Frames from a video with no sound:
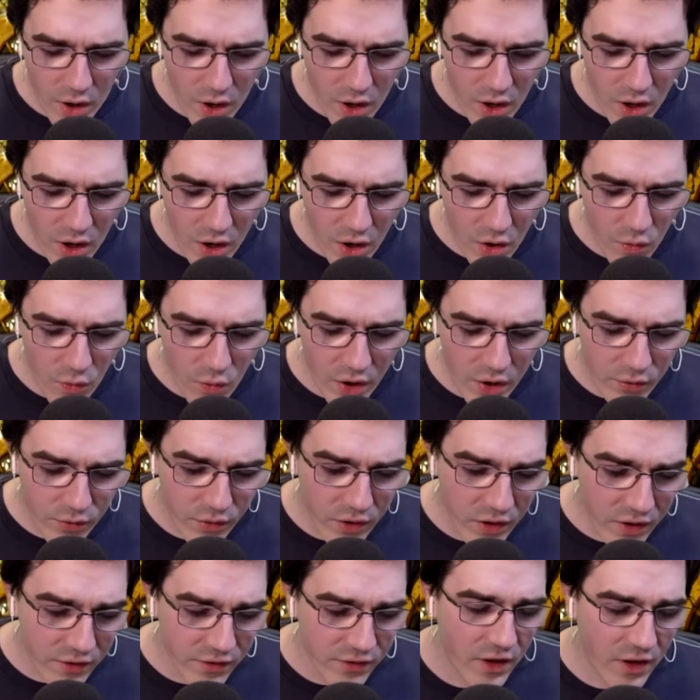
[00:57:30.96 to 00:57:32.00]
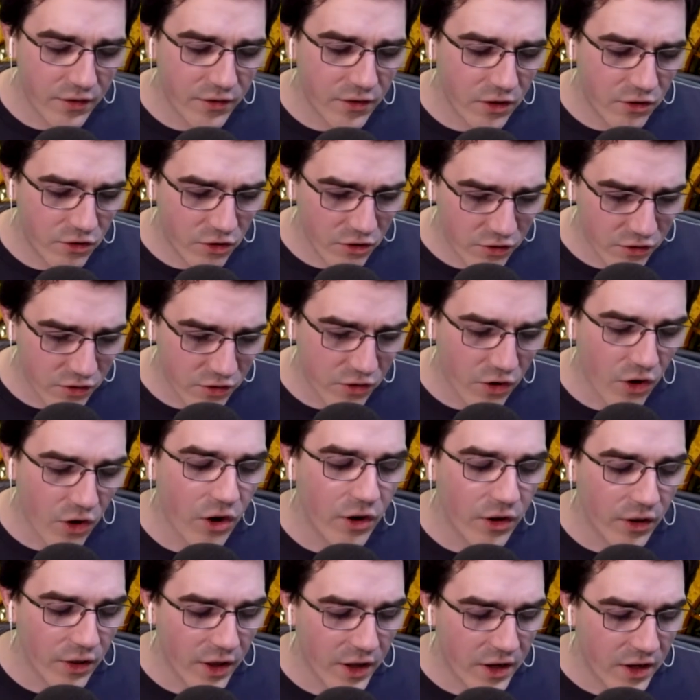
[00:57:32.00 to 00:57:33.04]
what I really say is to just start.
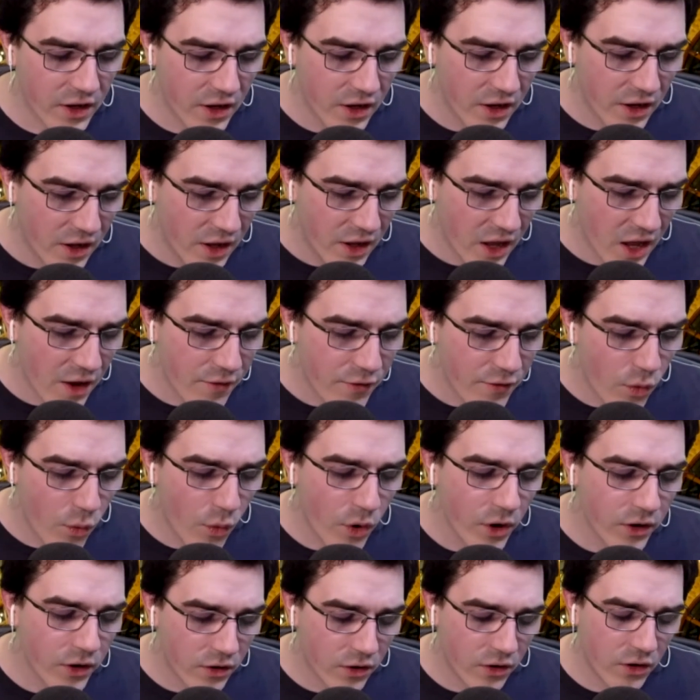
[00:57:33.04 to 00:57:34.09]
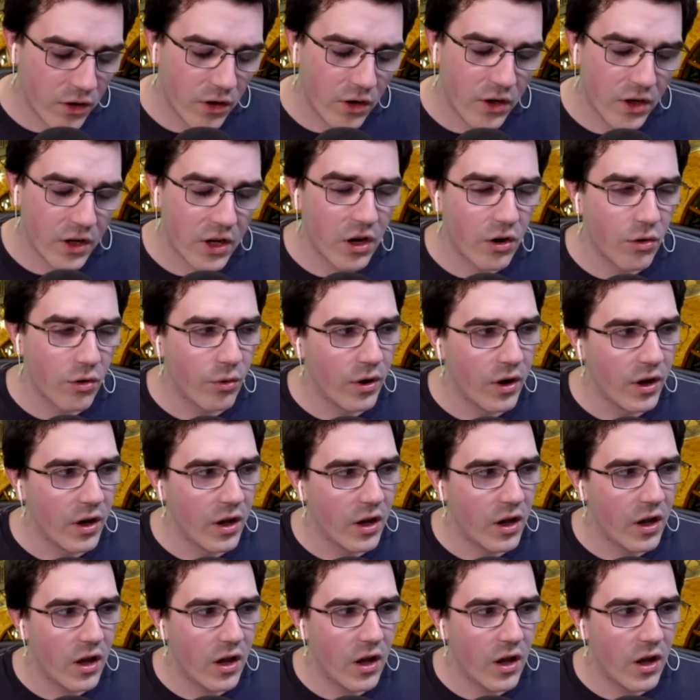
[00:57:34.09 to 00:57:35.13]
Like if you want, you know,
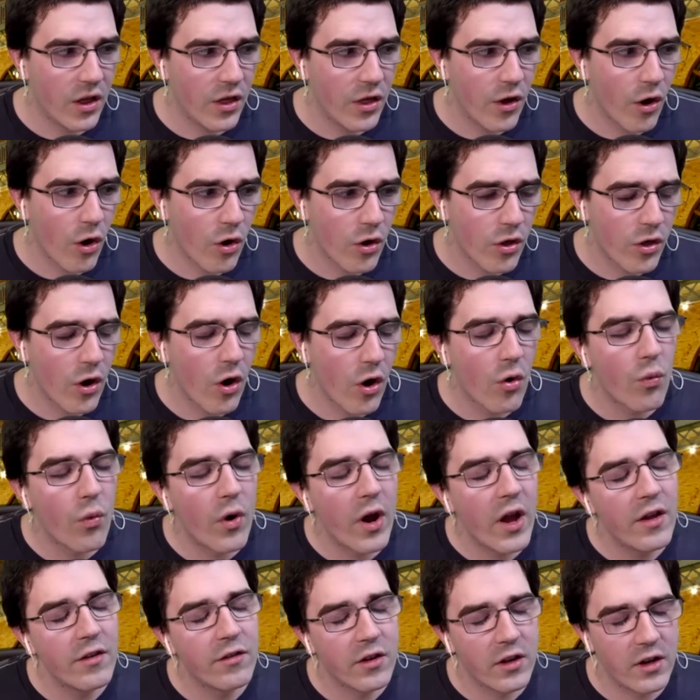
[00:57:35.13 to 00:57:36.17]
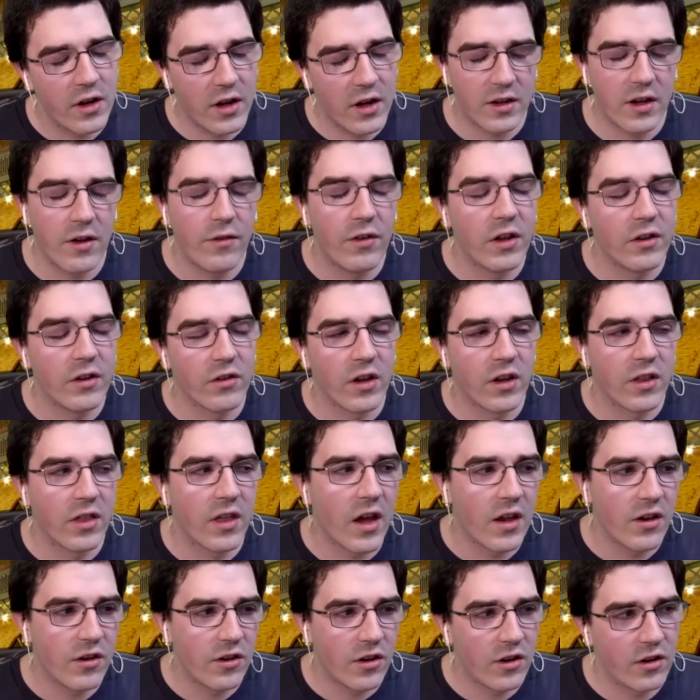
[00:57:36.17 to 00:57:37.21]
there there are ways and activities like that
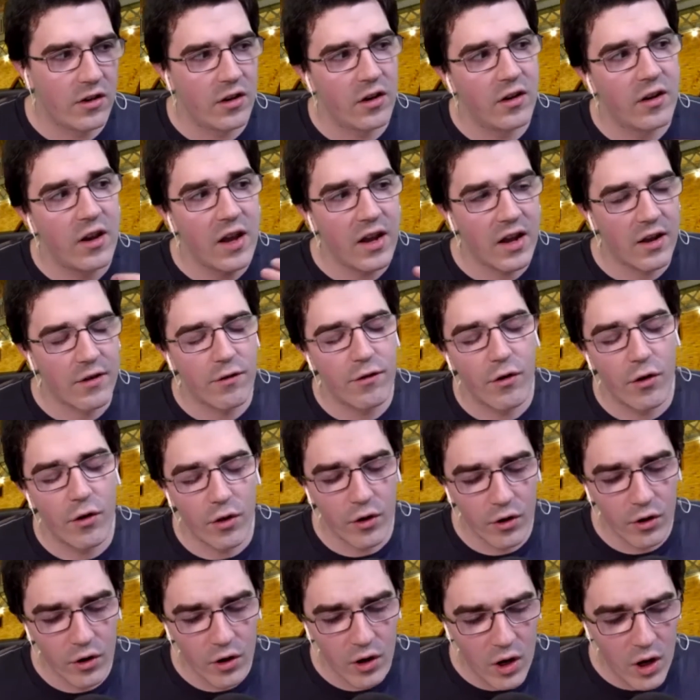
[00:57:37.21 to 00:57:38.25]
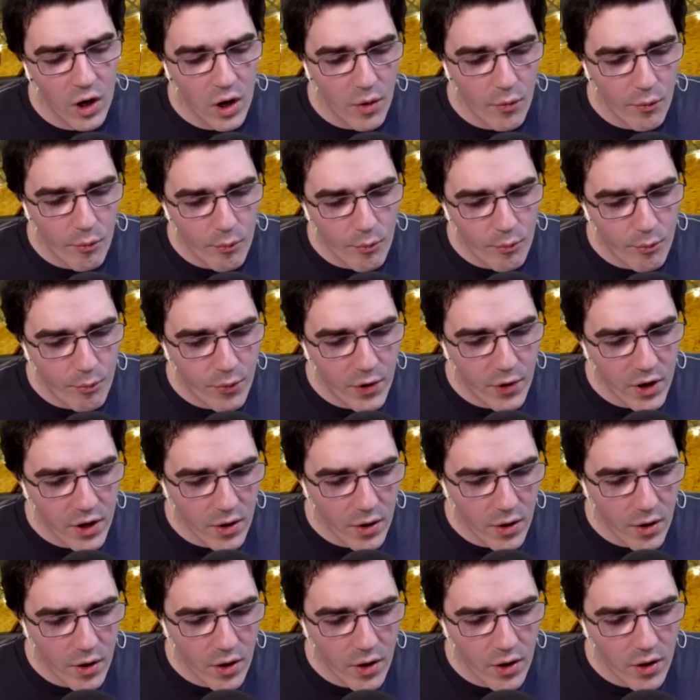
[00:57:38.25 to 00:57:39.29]
to, to take it further. But
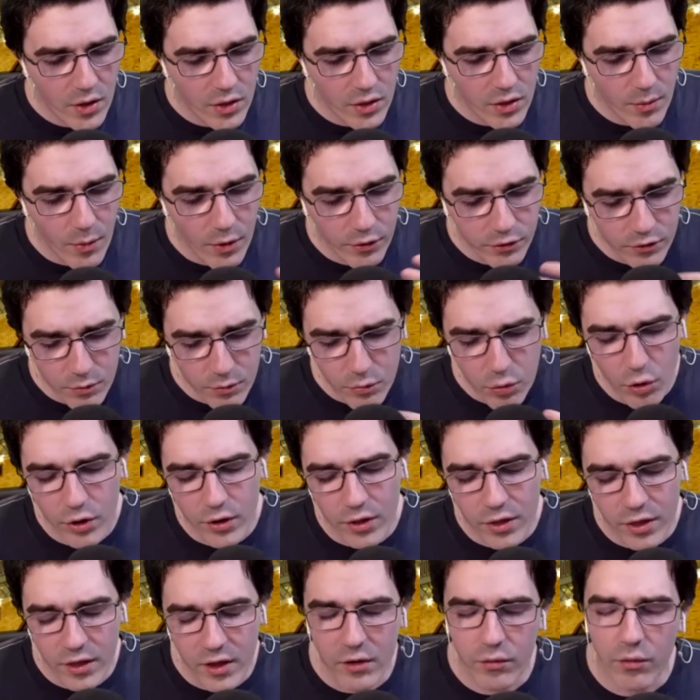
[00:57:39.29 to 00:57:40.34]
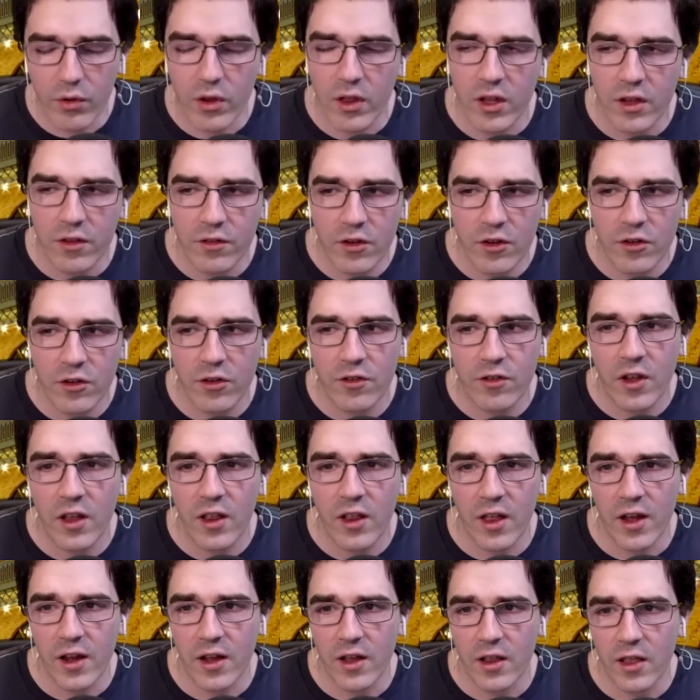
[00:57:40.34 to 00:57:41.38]
the most important thing really is to just say like,
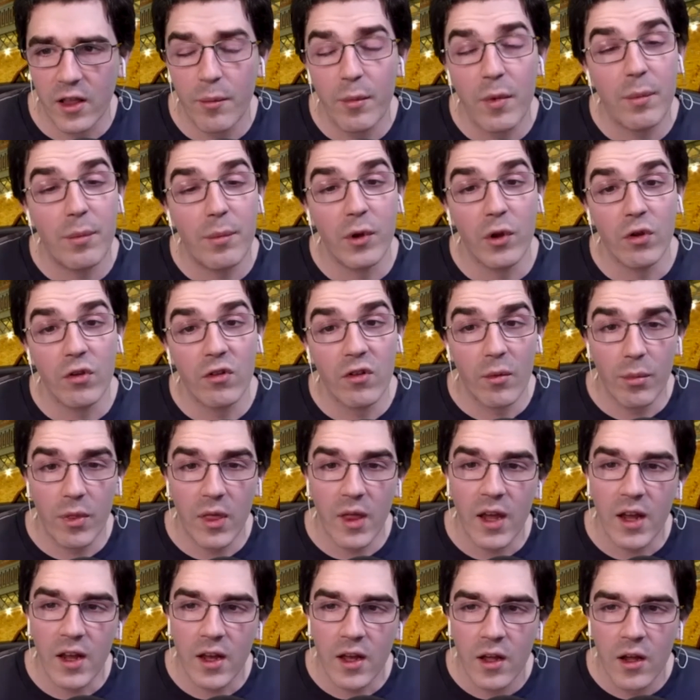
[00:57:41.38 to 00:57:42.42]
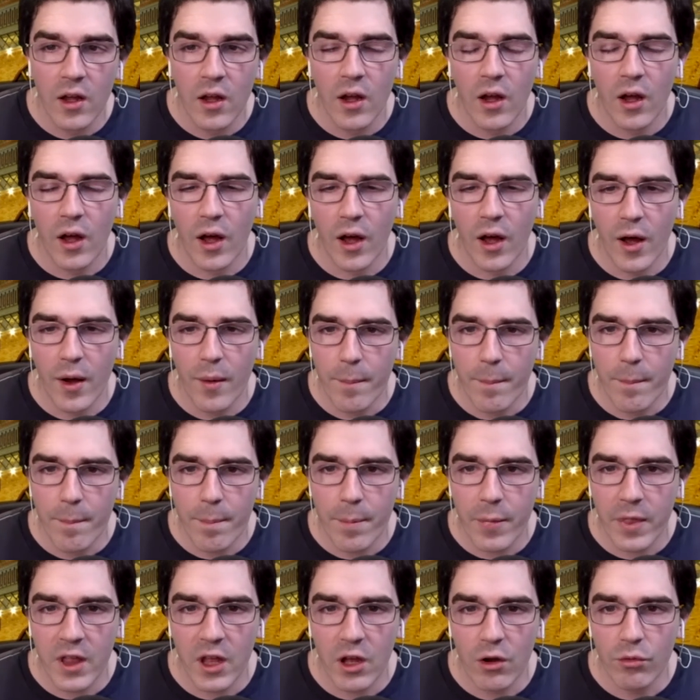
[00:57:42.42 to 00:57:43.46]
let me build something. Um, you
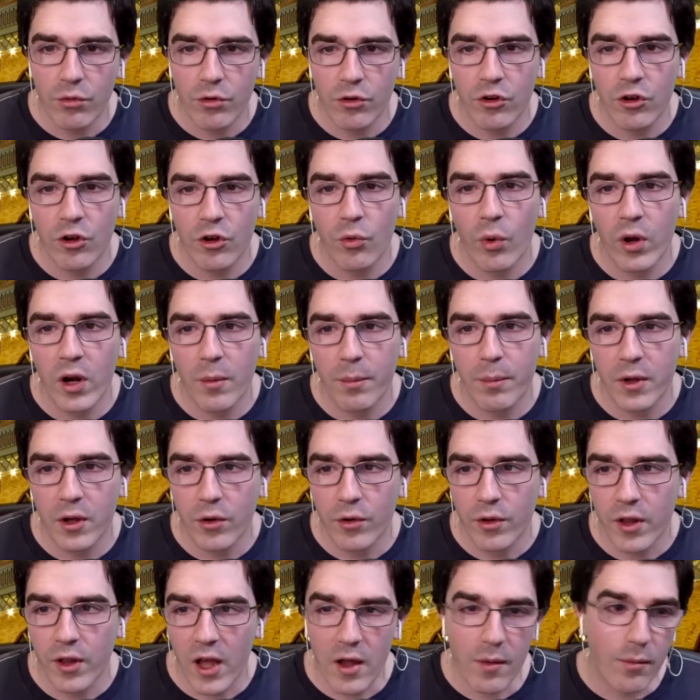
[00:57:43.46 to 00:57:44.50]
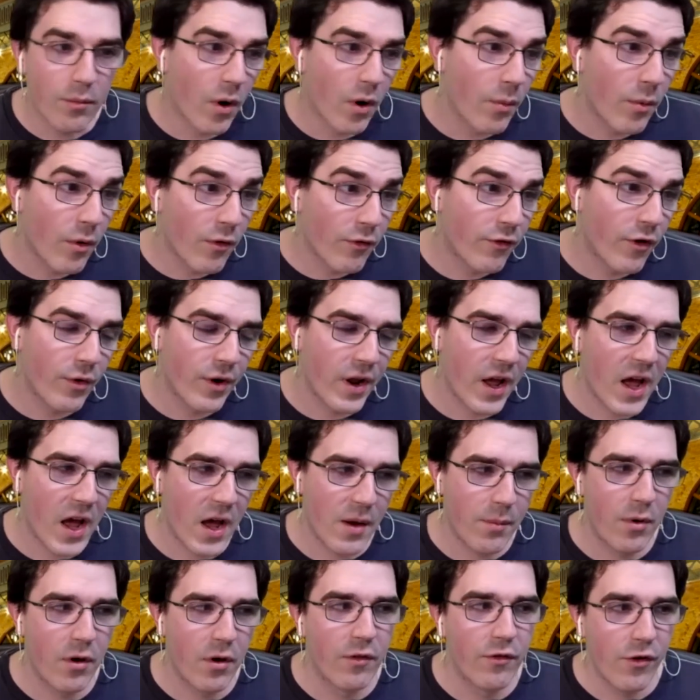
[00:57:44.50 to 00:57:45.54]
know, do you want to build a mobile phone app
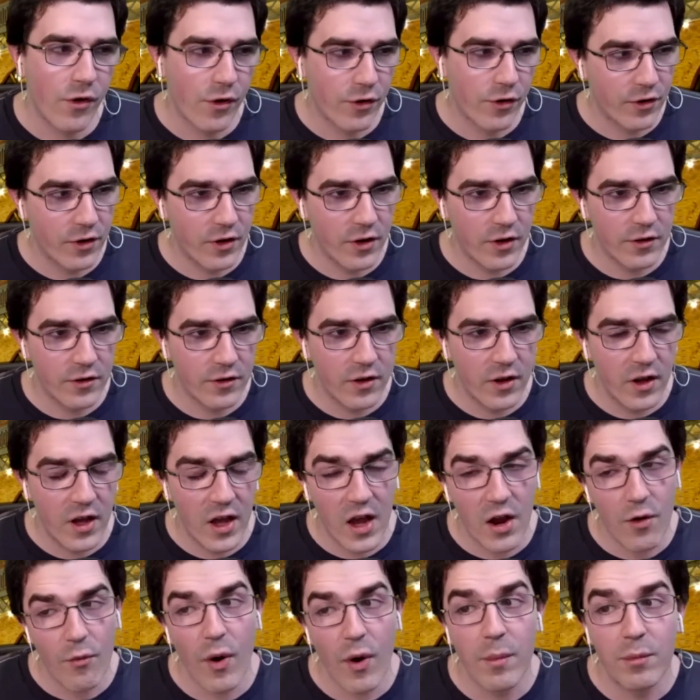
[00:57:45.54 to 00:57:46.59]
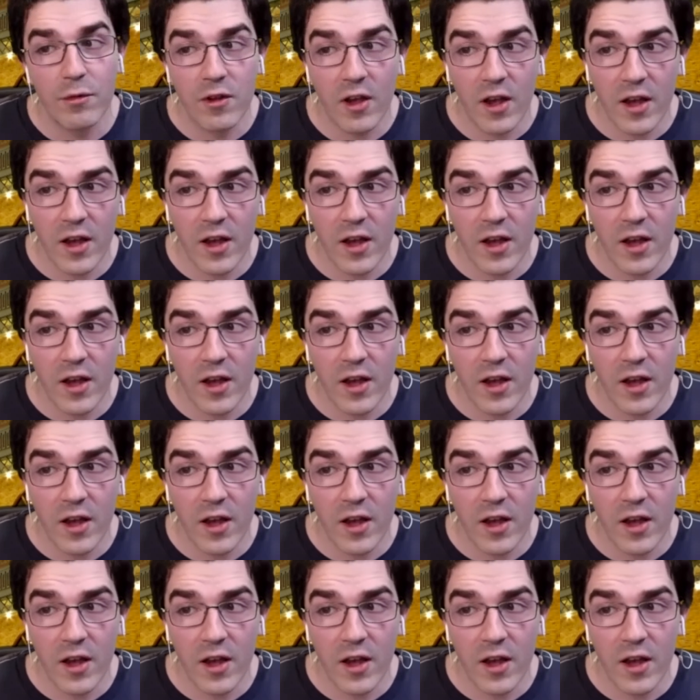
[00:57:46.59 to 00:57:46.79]
versus a website?